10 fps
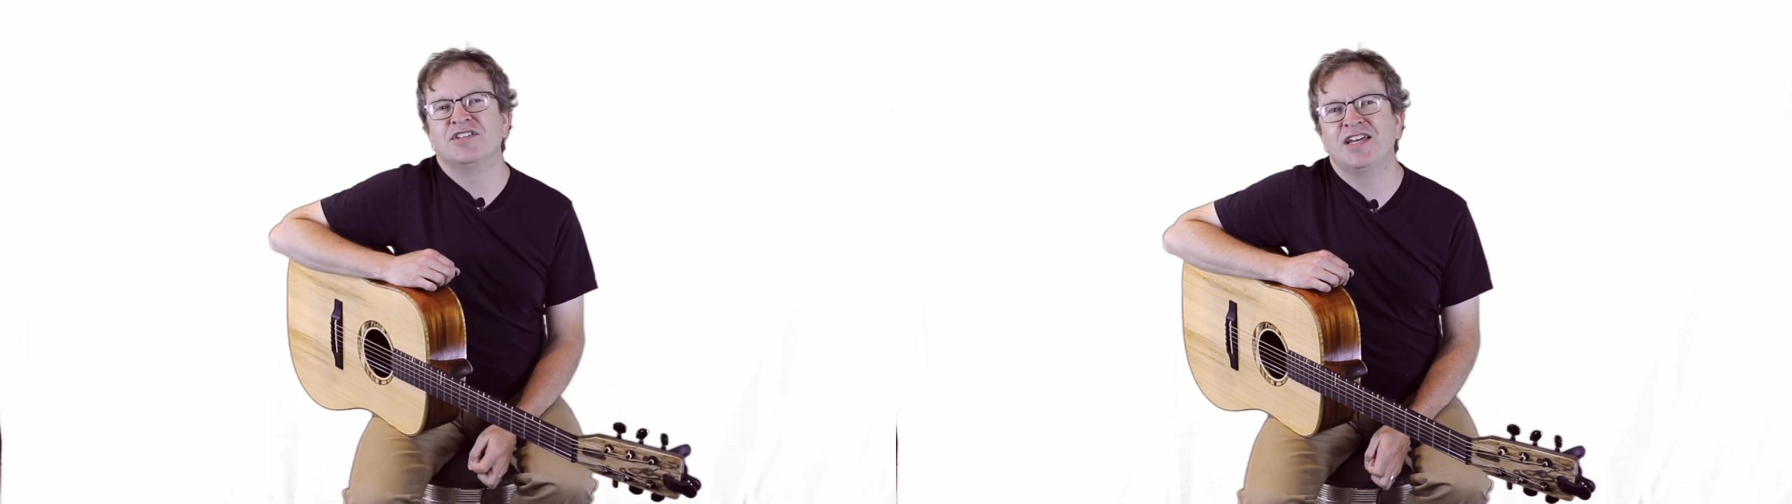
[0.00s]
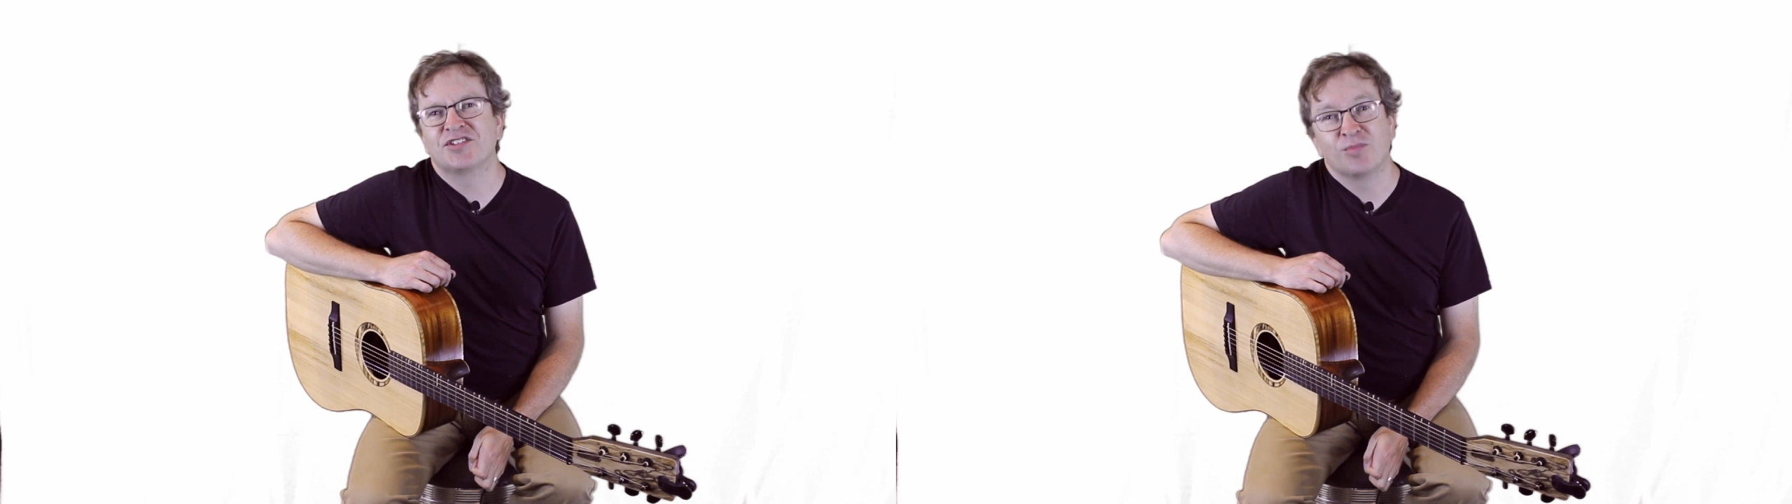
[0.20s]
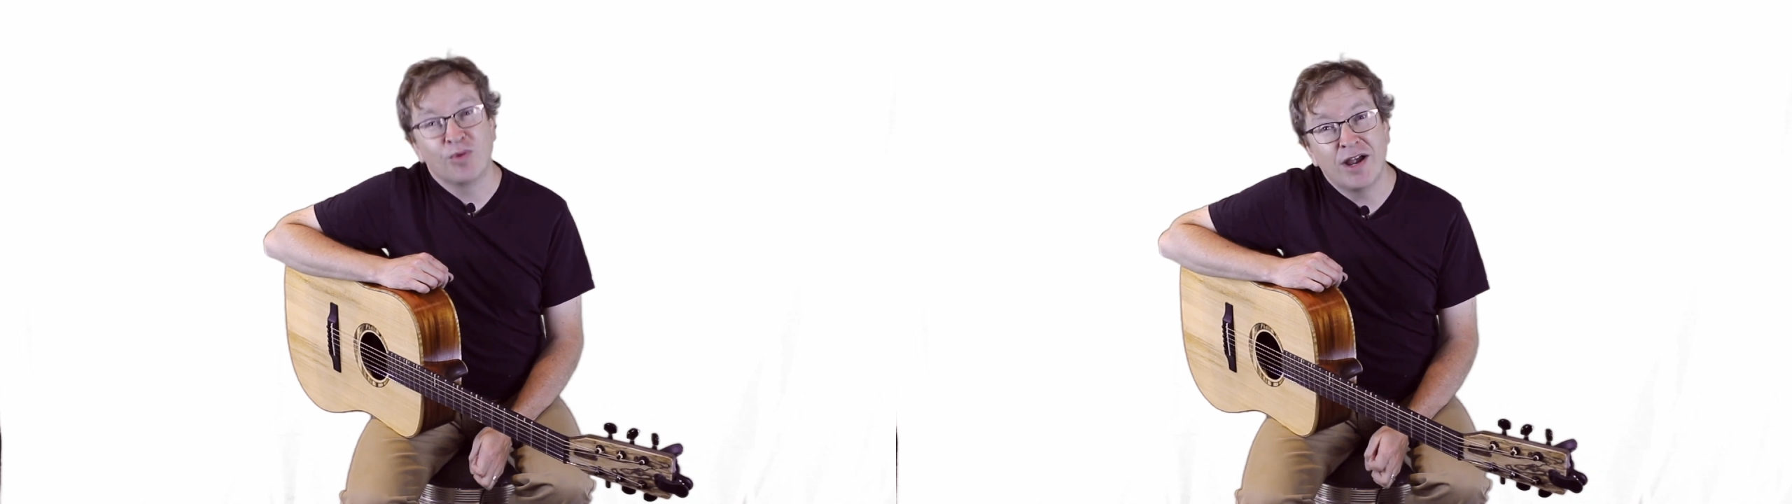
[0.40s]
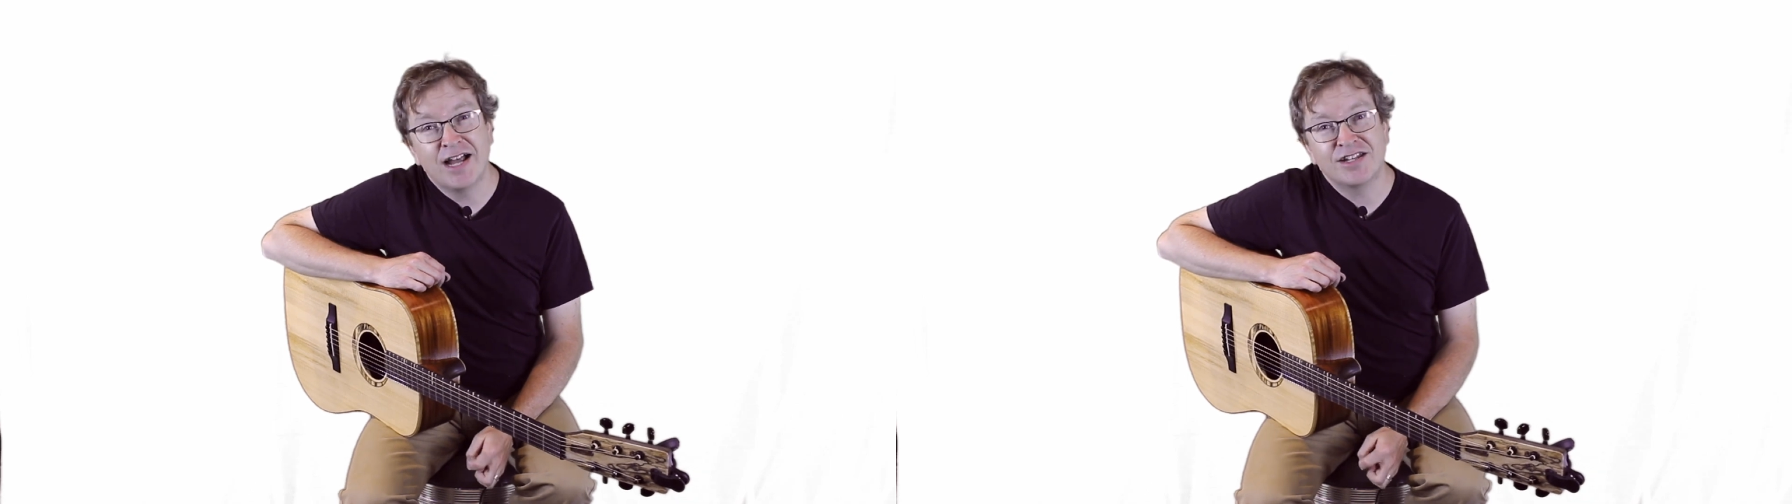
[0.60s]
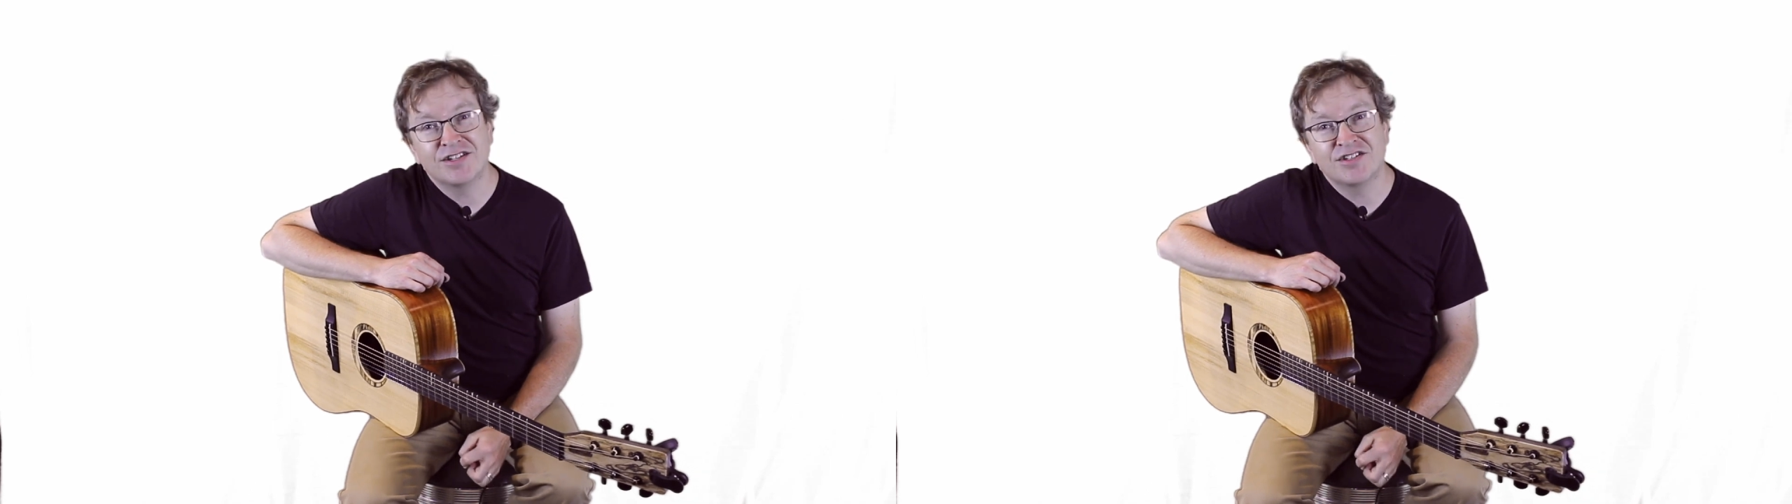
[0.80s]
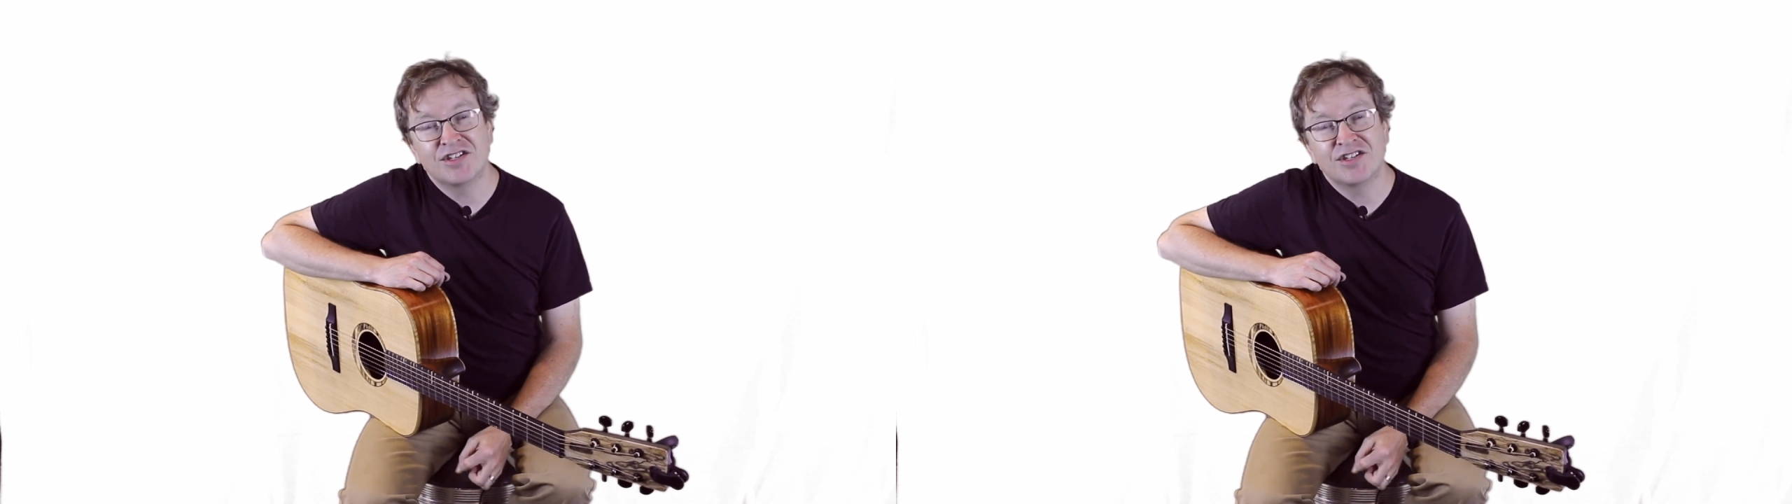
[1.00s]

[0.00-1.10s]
takes some practice